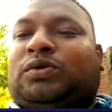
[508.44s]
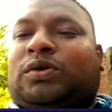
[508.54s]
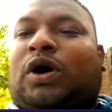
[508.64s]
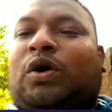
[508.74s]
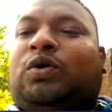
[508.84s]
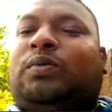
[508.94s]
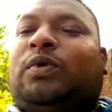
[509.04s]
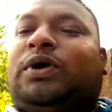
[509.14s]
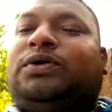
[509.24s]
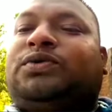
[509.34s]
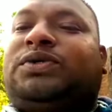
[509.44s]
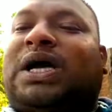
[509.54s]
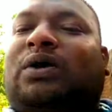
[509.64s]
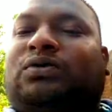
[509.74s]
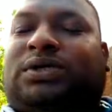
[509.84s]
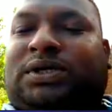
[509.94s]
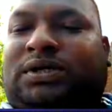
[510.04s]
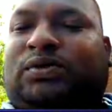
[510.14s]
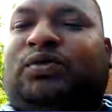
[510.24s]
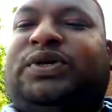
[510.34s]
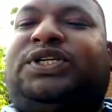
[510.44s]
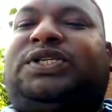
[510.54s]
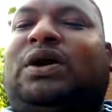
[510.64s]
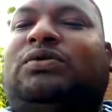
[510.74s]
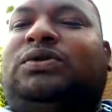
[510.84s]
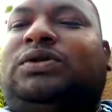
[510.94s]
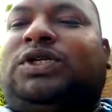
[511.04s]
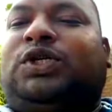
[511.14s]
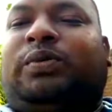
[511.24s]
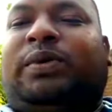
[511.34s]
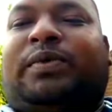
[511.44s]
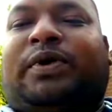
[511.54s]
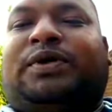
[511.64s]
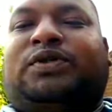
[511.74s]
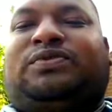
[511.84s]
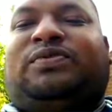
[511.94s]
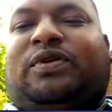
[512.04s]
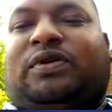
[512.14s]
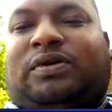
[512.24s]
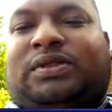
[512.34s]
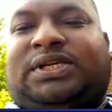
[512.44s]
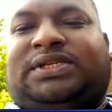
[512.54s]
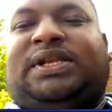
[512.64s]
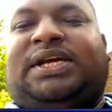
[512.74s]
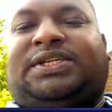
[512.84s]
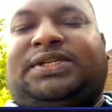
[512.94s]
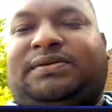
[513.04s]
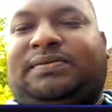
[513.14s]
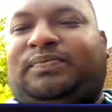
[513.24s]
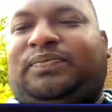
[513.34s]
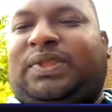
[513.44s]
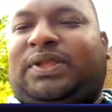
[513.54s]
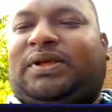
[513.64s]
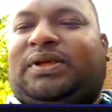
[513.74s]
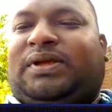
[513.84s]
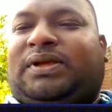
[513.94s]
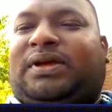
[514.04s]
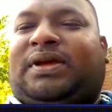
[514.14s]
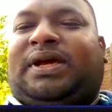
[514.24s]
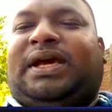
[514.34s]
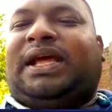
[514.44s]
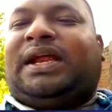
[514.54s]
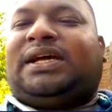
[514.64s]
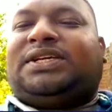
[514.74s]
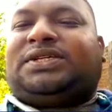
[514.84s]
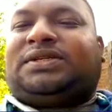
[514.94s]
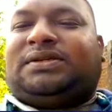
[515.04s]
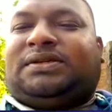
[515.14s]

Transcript: how to produce sound, which sound to be produced for this letter. In English,